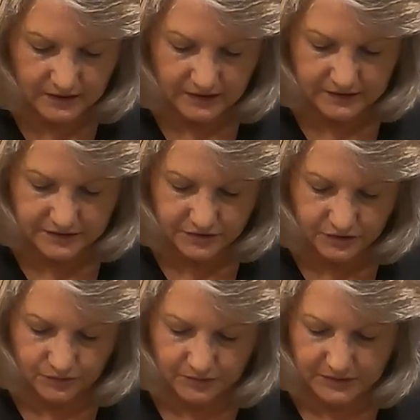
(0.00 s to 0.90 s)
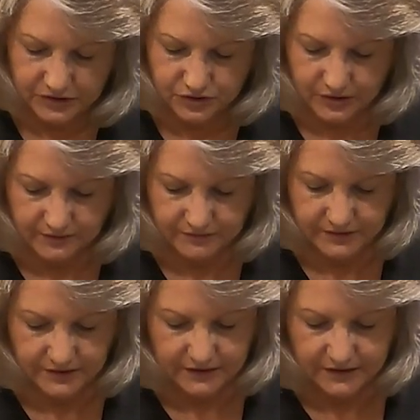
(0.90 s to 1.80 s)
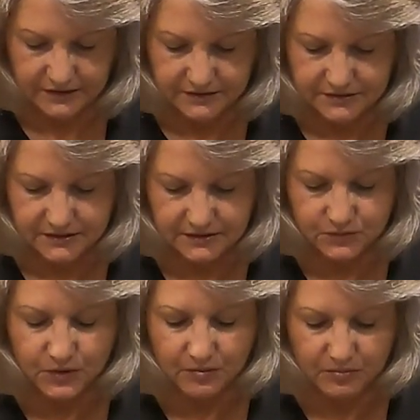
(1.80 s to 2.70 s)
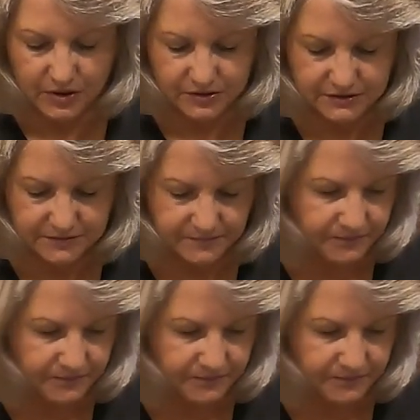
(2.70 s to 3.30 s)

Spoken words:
And so you want to make sure everything is well marked.